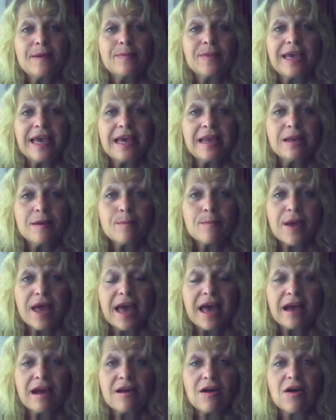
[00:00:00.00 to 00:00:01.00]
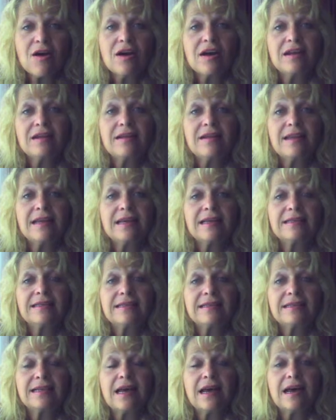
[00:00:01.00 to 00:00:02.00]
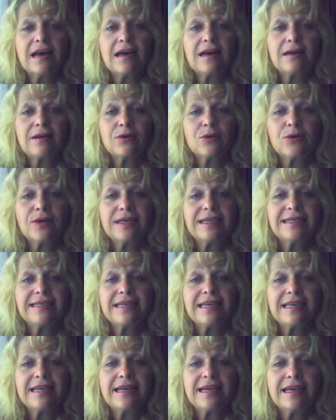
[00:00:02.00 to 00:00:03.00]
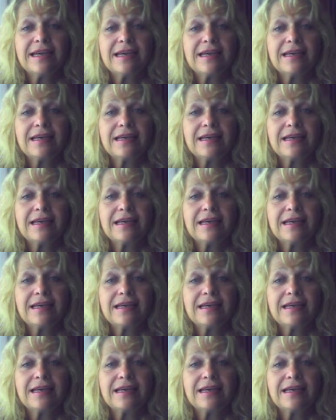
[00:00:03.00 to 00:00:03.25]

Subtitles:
I'm getting back on this crazy